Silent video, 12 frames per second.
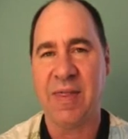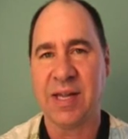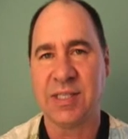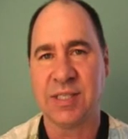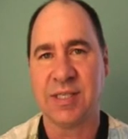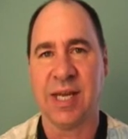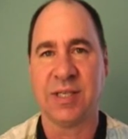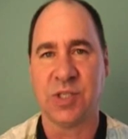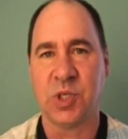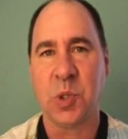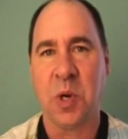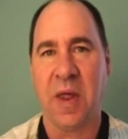that's
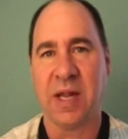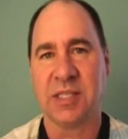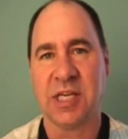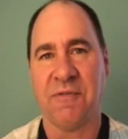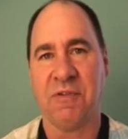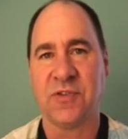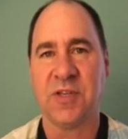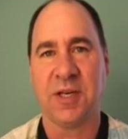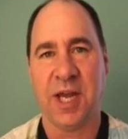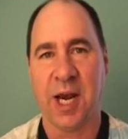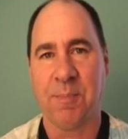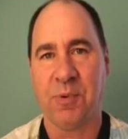doing that stuff and send
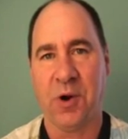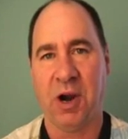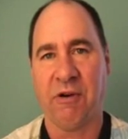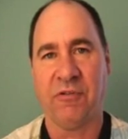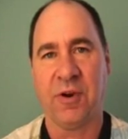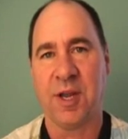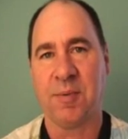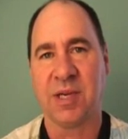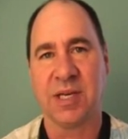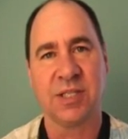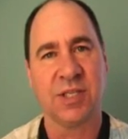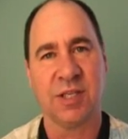out a prayer for him,
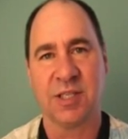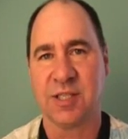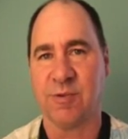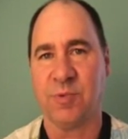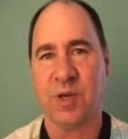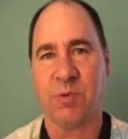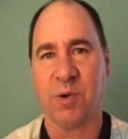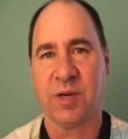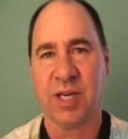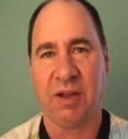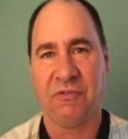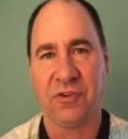because we were
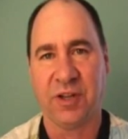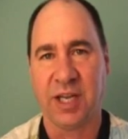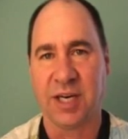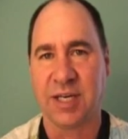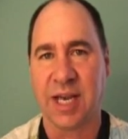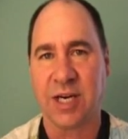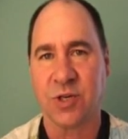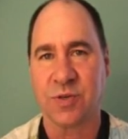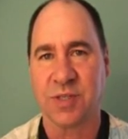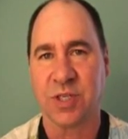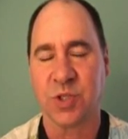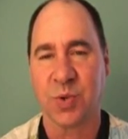definitely in
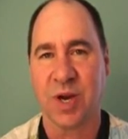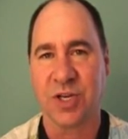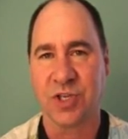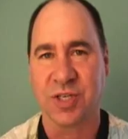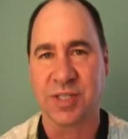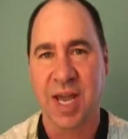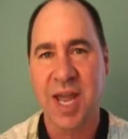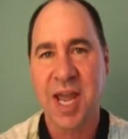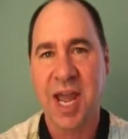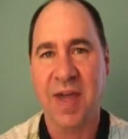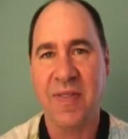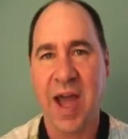dangerous situations.
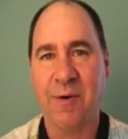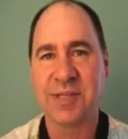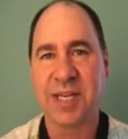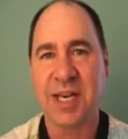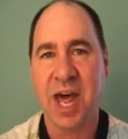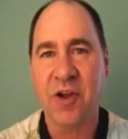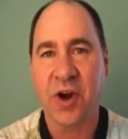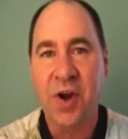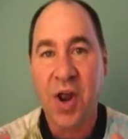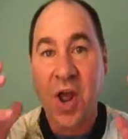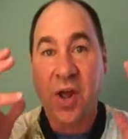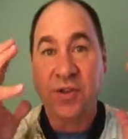And that was
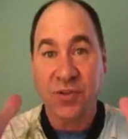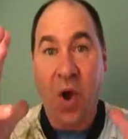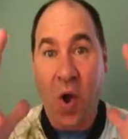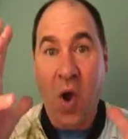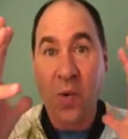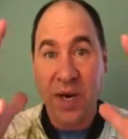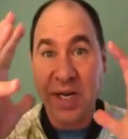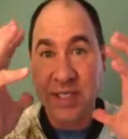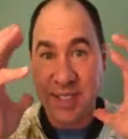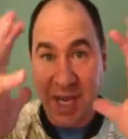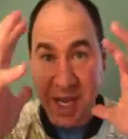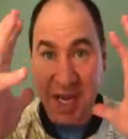another Story
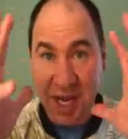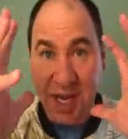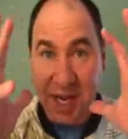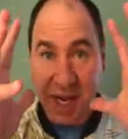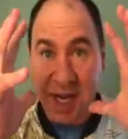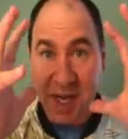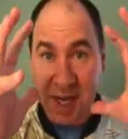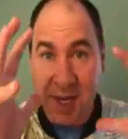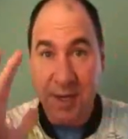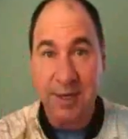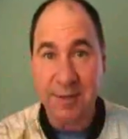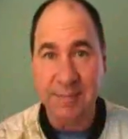
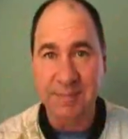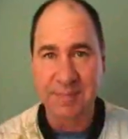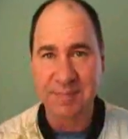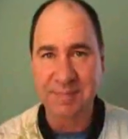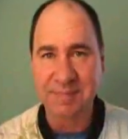Tim.